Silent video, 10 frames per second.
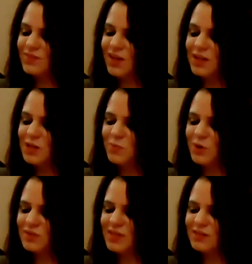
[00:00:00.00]
Telling you,
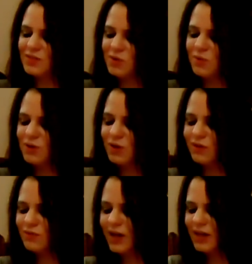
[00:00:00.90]
weird things are going
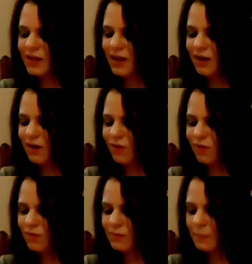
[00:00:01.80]
on right
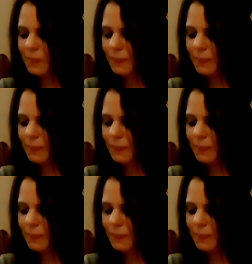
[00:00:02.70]
now.